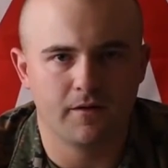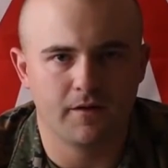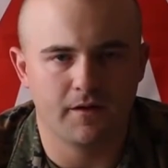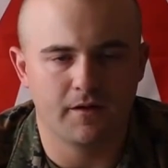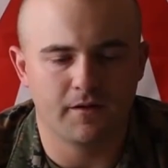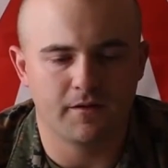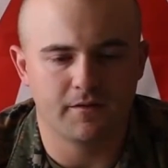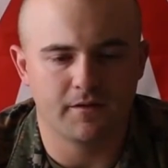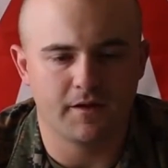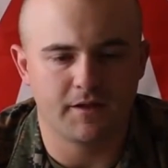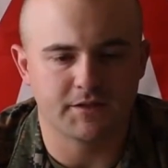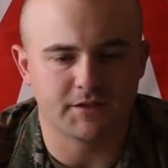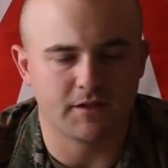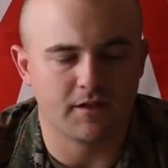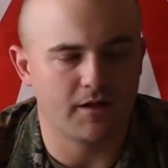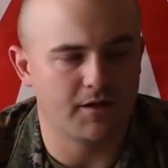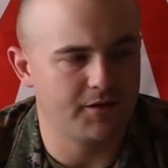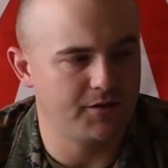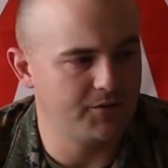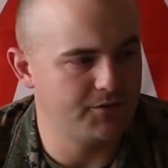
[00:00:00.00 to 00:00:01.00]
Uh, it has a
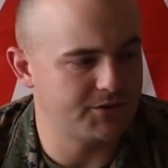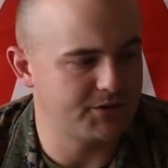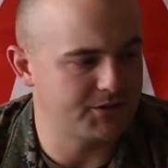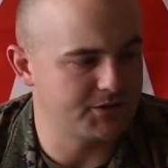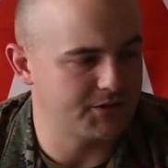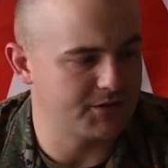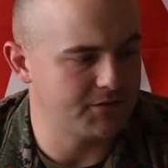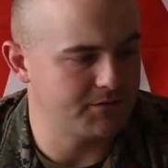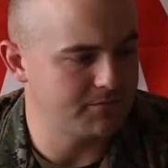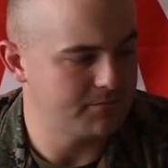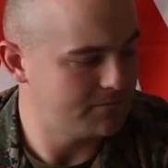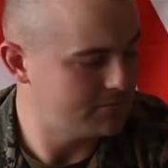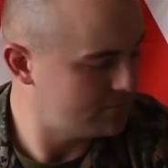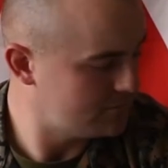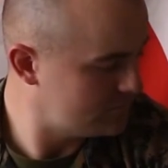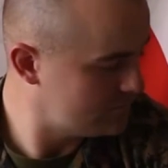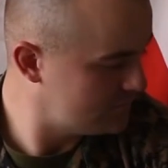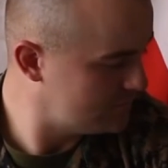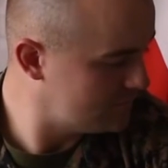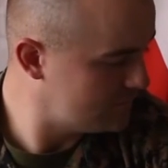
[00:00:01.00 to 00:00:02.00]
lot of uses in it.
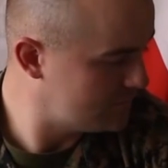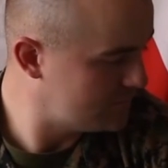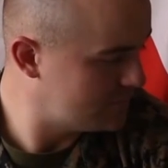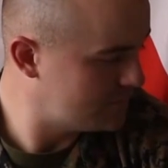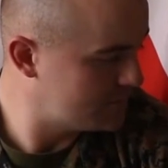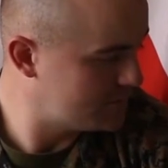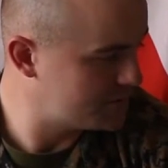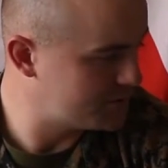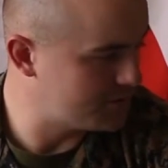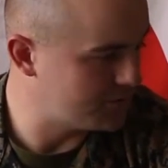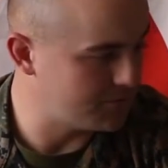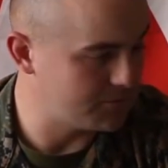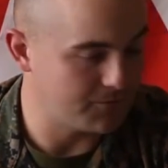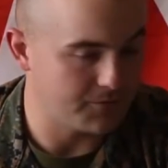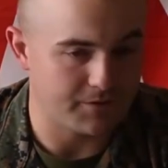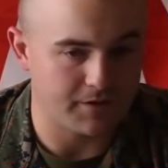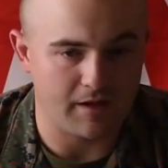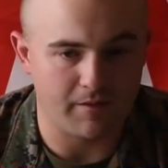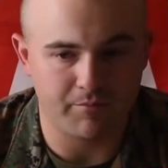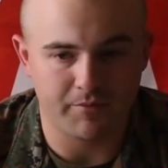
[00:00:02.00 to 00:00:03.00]
So,
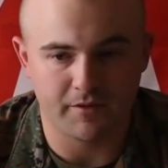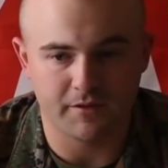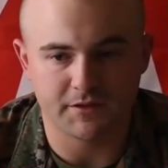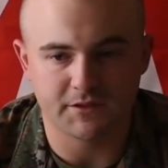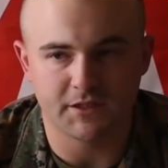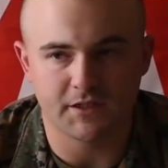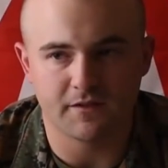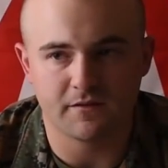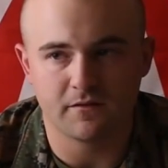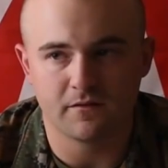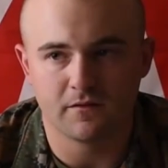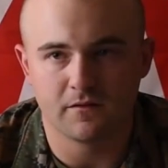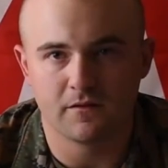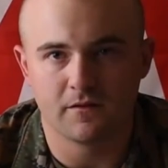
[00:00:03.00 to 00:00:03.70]
with that being said,